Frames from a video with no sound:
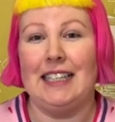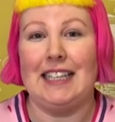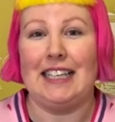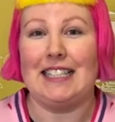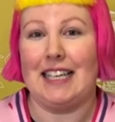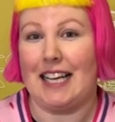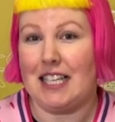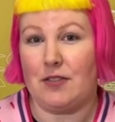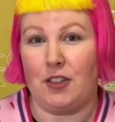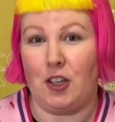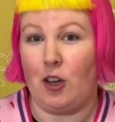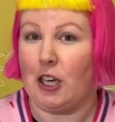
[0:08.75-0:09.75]
In today's
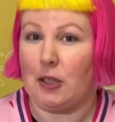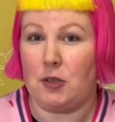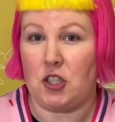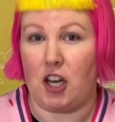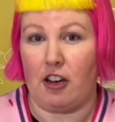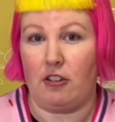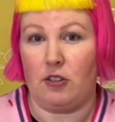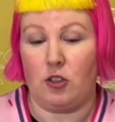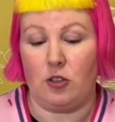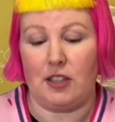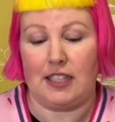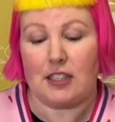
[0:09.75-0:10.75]
video, I'm going to be sharing with
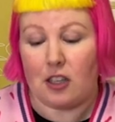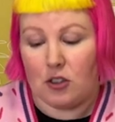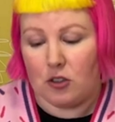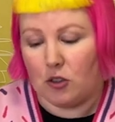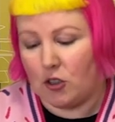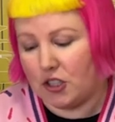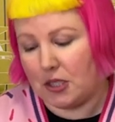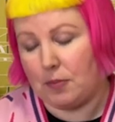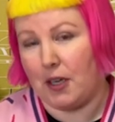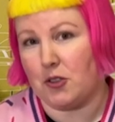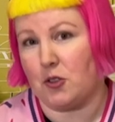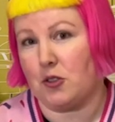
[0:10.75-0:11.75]
you these gorgeous
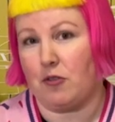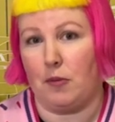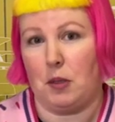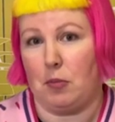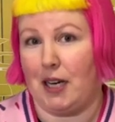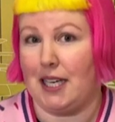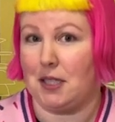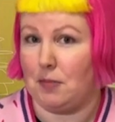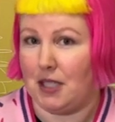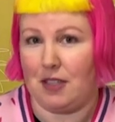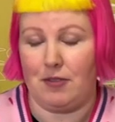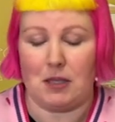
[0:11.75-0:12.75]
puzzles from the brand
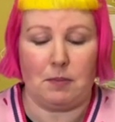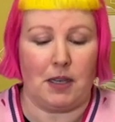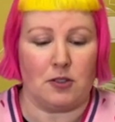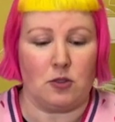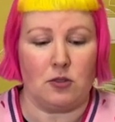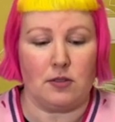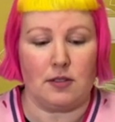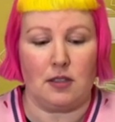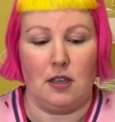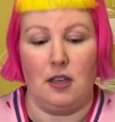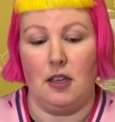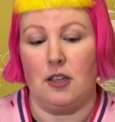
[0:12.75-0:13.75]
Mintyfizz Puzzles.
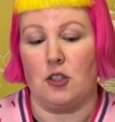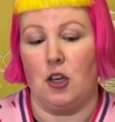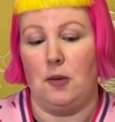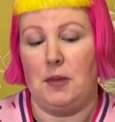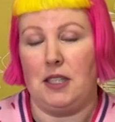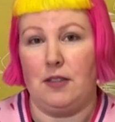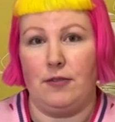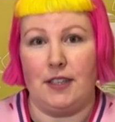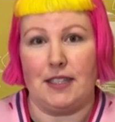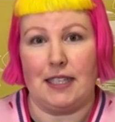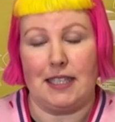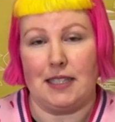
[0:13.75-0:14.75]
So
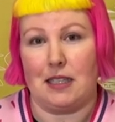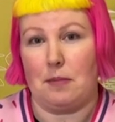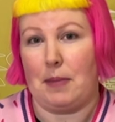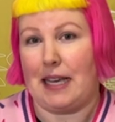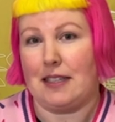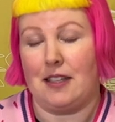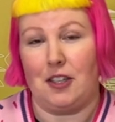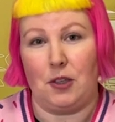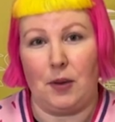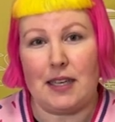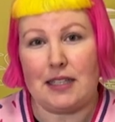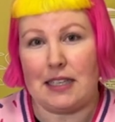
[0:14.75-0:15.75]
Mintyfizz is based in
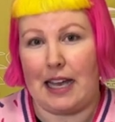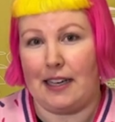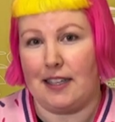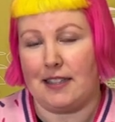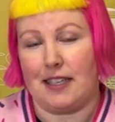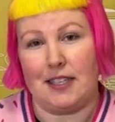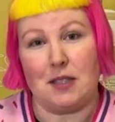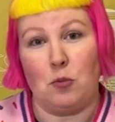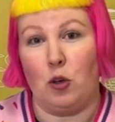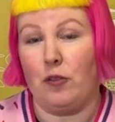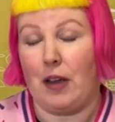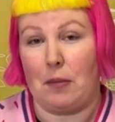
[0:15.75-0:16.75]
the US and it's a
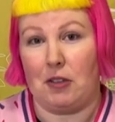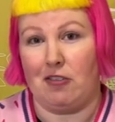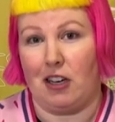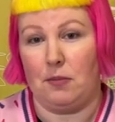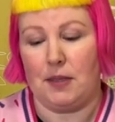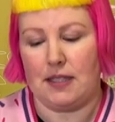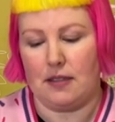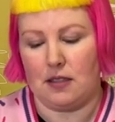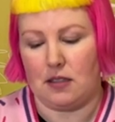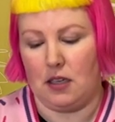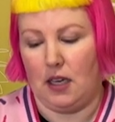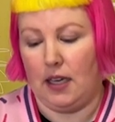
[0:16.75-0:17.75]
small family run
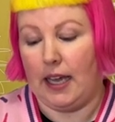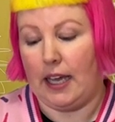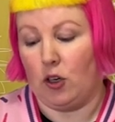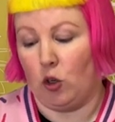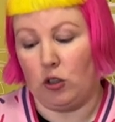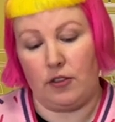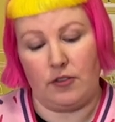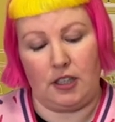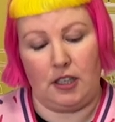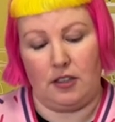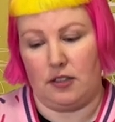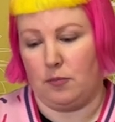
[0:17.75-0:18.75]
business, and all of
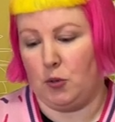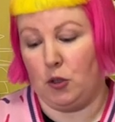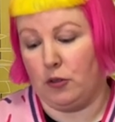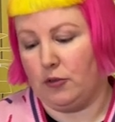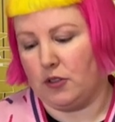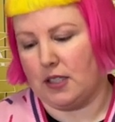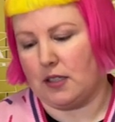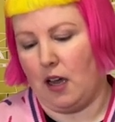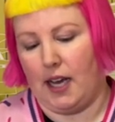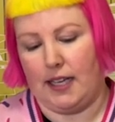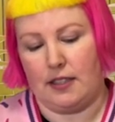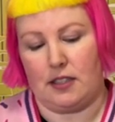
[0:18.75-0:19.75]
the beautiful
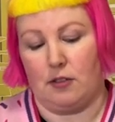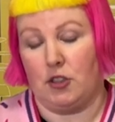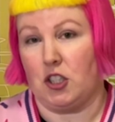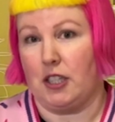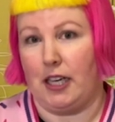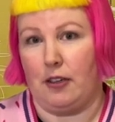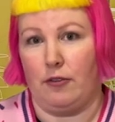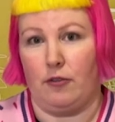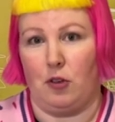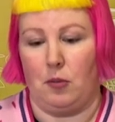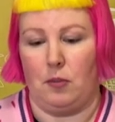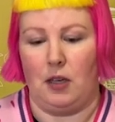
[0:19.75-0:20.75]
designs originate
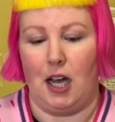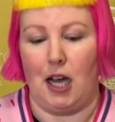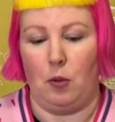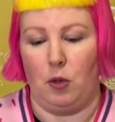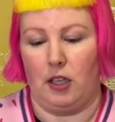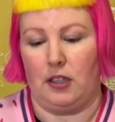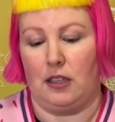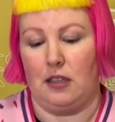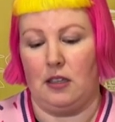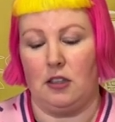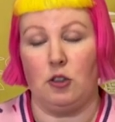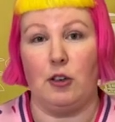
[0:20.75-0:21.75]
from artwork
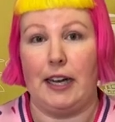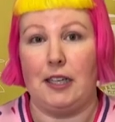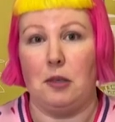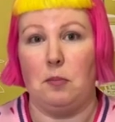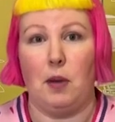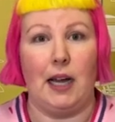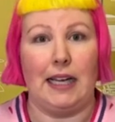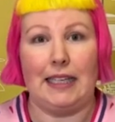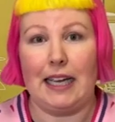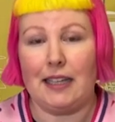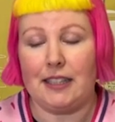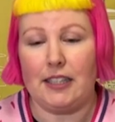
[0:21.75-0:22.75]
created by
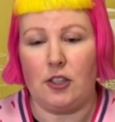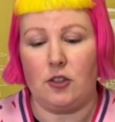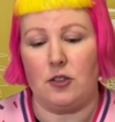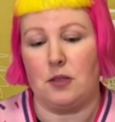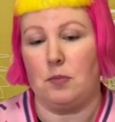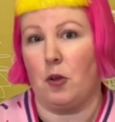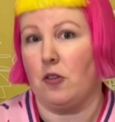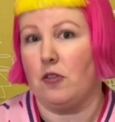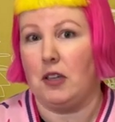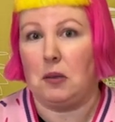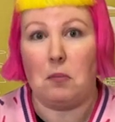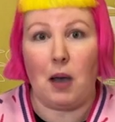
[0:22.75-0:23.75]
Kelly, who's both
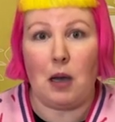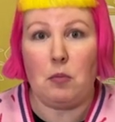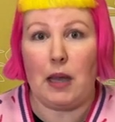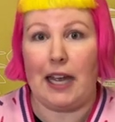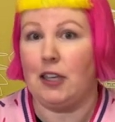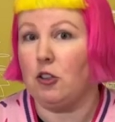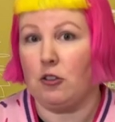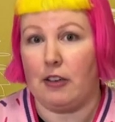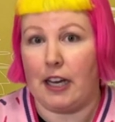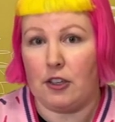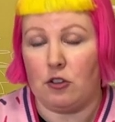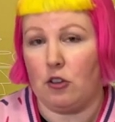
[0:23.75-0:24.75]
the mum and
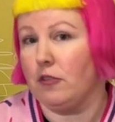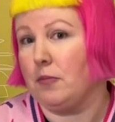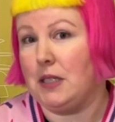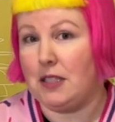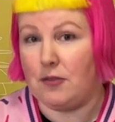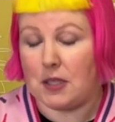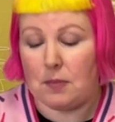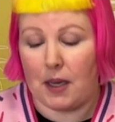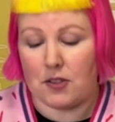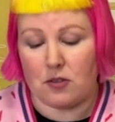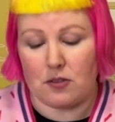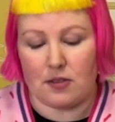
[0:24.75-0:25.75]
creator of Mintyfizz
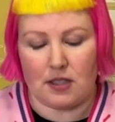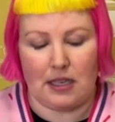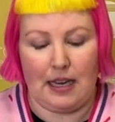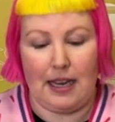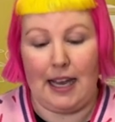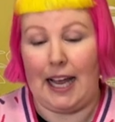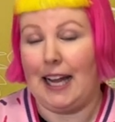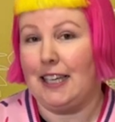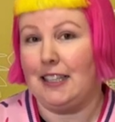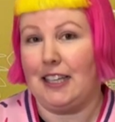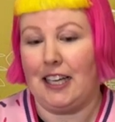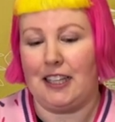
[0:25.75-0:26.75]
Puzzles.
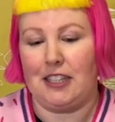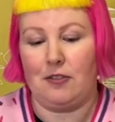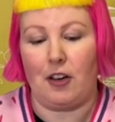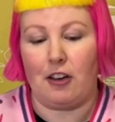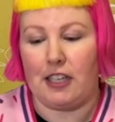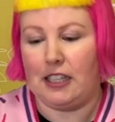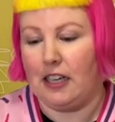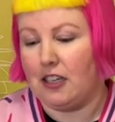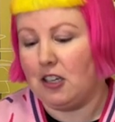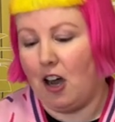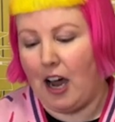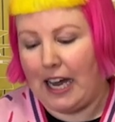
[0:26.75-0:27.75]
And Kelly very
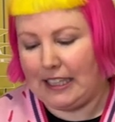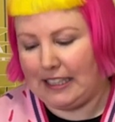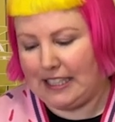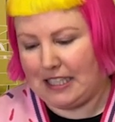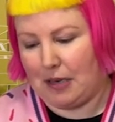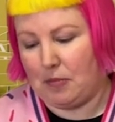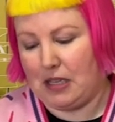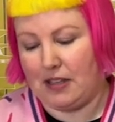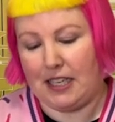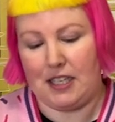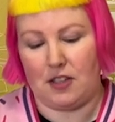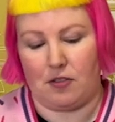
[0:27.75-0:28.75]
kindly sent me
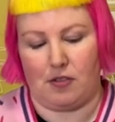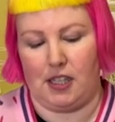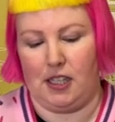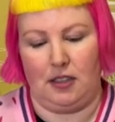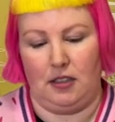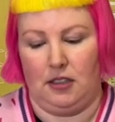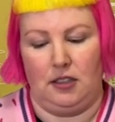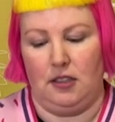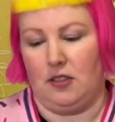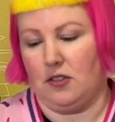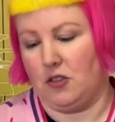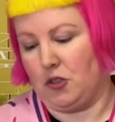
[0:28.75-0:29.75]
these three
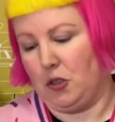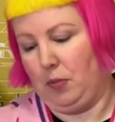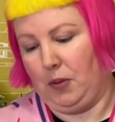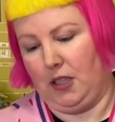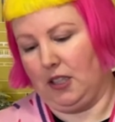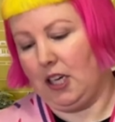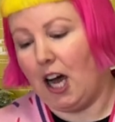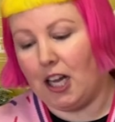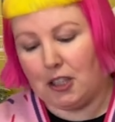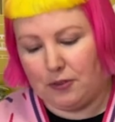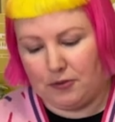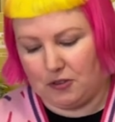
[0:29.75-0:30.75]
super
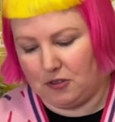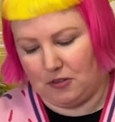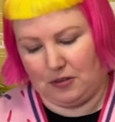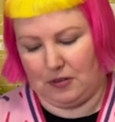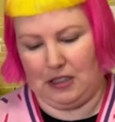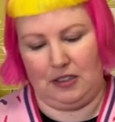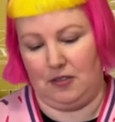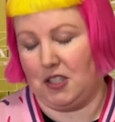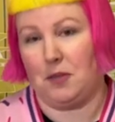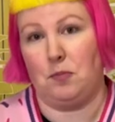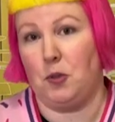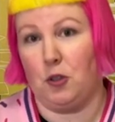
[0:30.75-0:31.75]
colorful,
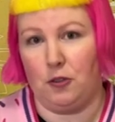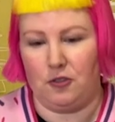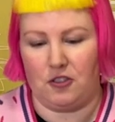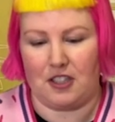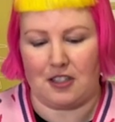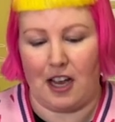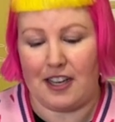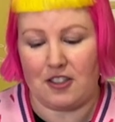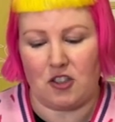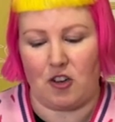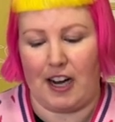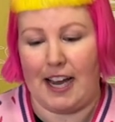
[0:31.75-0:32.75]
just beautiful designs
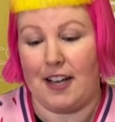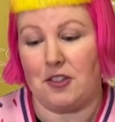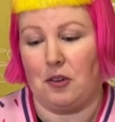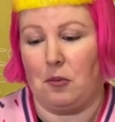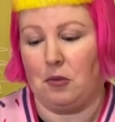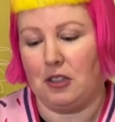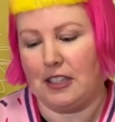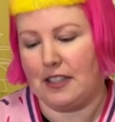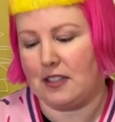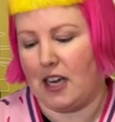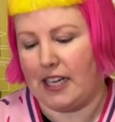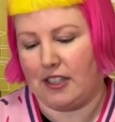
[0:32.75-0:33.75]
to try out. So I'm really
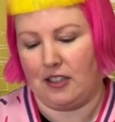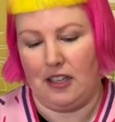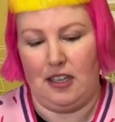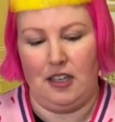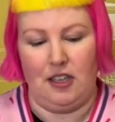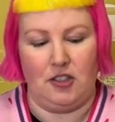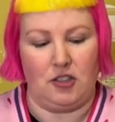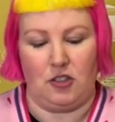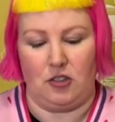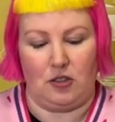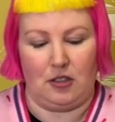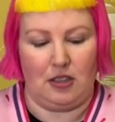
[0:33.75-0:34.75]
excited
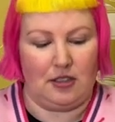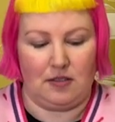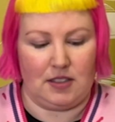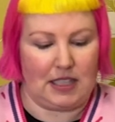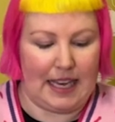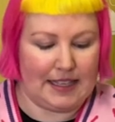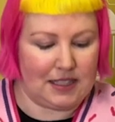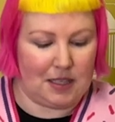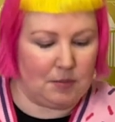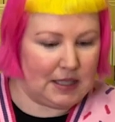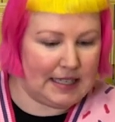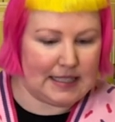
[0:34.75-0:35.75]
to test
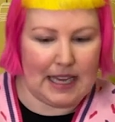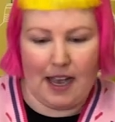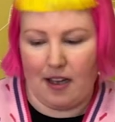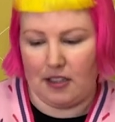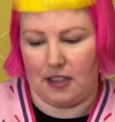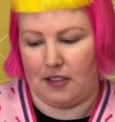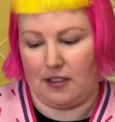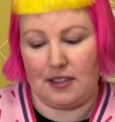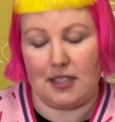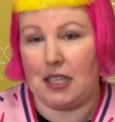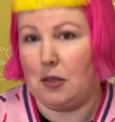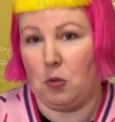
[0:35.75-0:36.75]
some of these out and
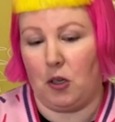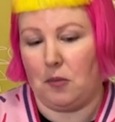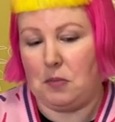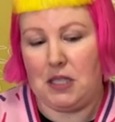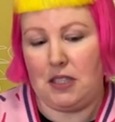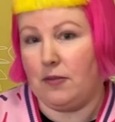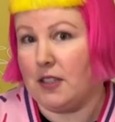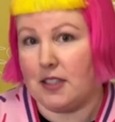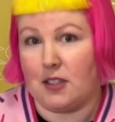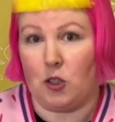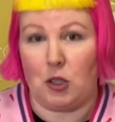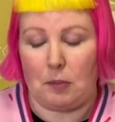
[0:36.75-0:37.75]
see what Mintyfizz
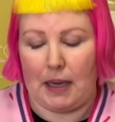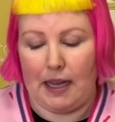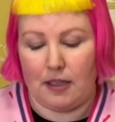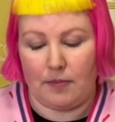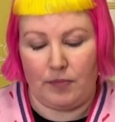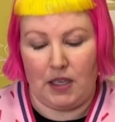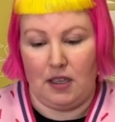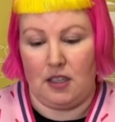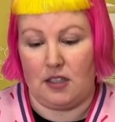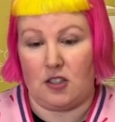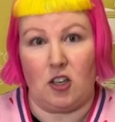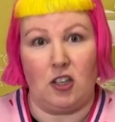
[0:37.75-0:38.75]
is all about.
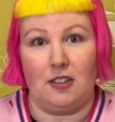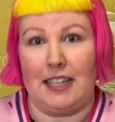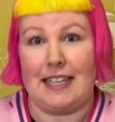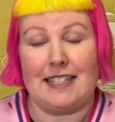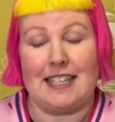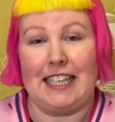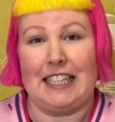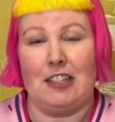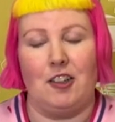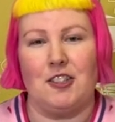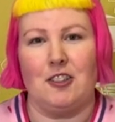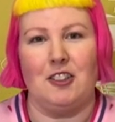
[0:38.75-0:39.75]
So let's take a
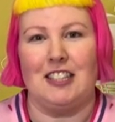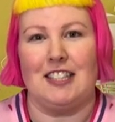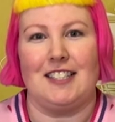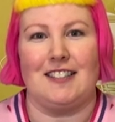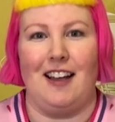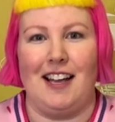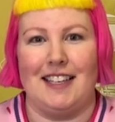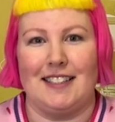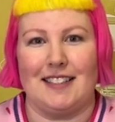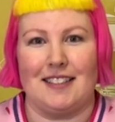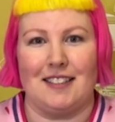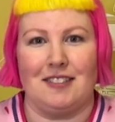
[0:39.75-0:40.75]
closer look at the designs.